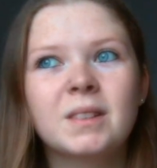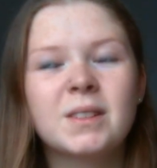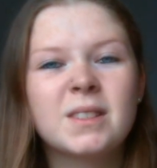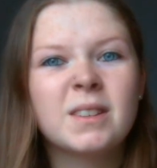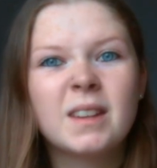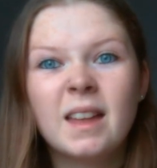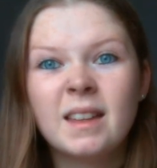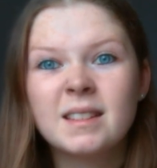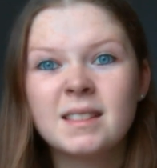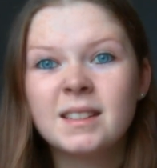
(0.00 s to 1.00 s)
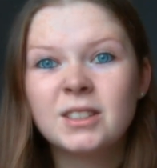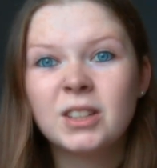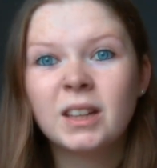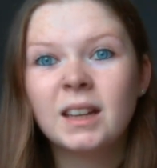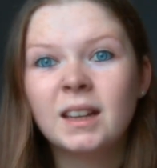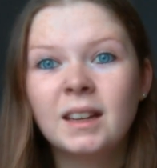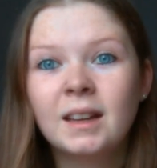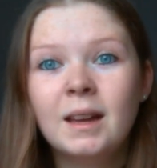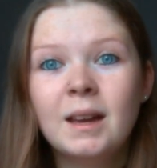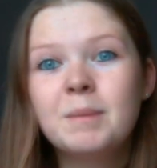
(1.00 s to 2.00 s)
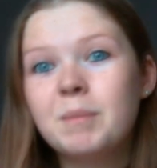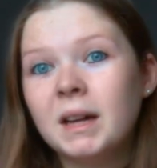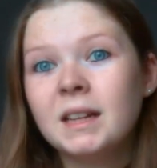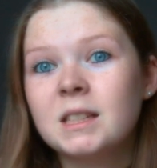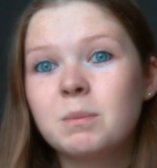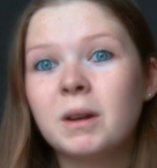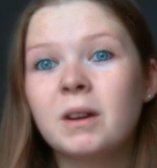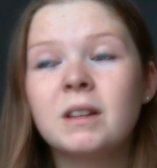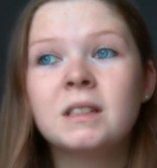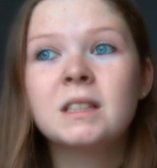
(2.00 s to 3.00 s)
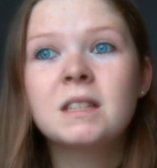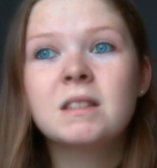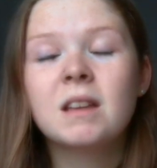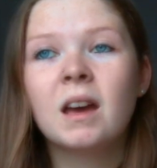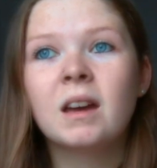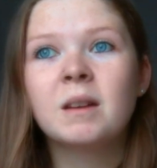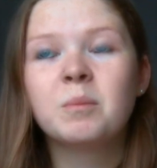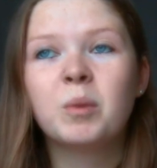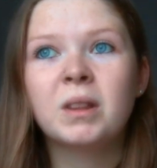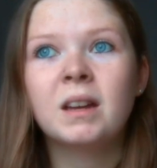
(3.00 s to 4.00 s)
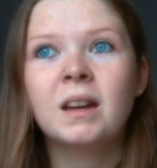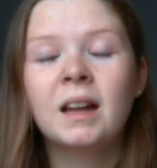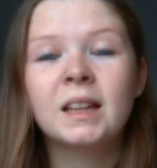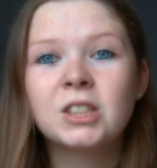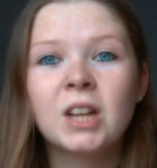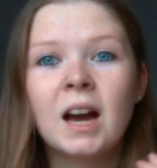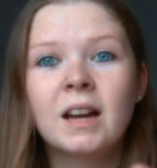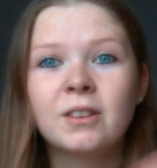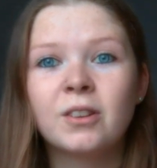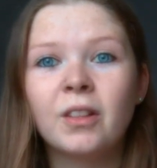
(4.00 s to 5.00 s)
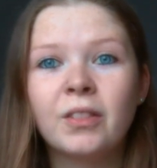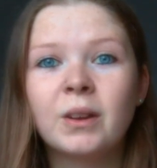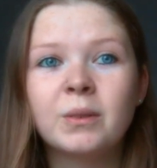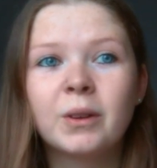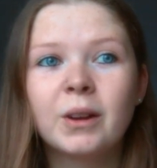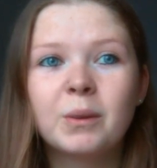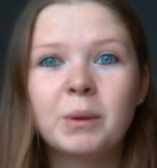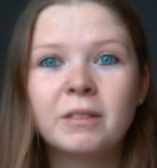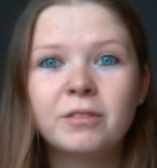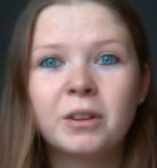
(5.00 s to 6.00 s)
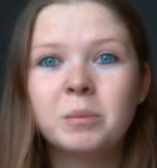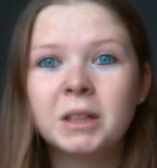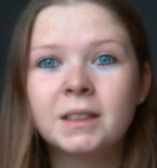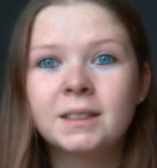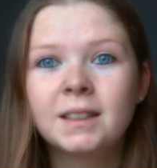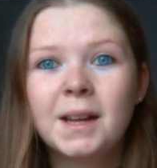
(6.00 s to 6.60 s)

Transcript: So yeah, that's literally my experience with it. I literally had it done and then went for a meal,